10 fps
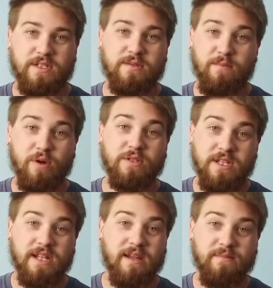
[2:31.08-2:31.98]
Most of
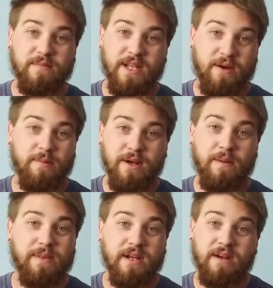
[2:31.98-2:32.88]
them that are put up
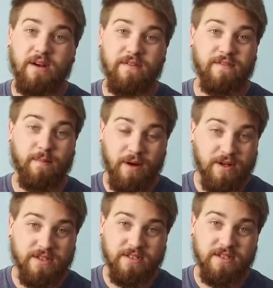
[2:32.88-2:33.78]
there are for
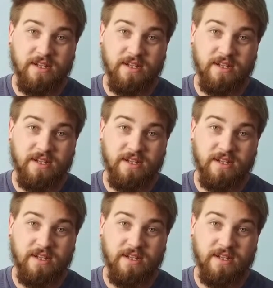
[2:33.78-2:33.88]
parts,